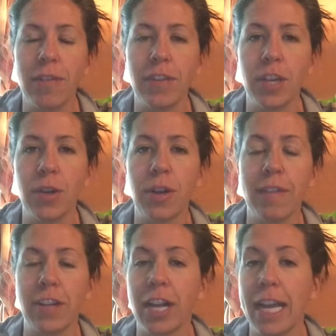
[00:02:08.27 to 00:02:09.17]
If
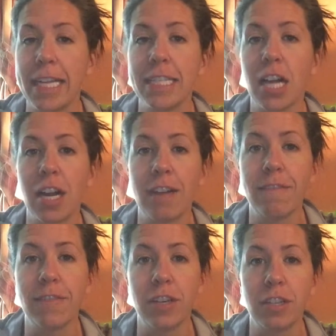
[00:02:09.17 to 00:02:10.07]
your hands aren't
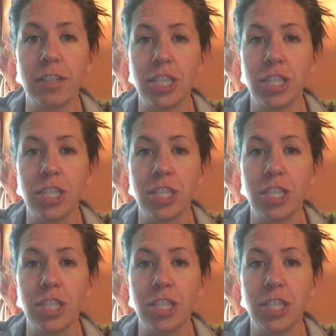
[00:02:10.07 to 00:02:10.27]
full,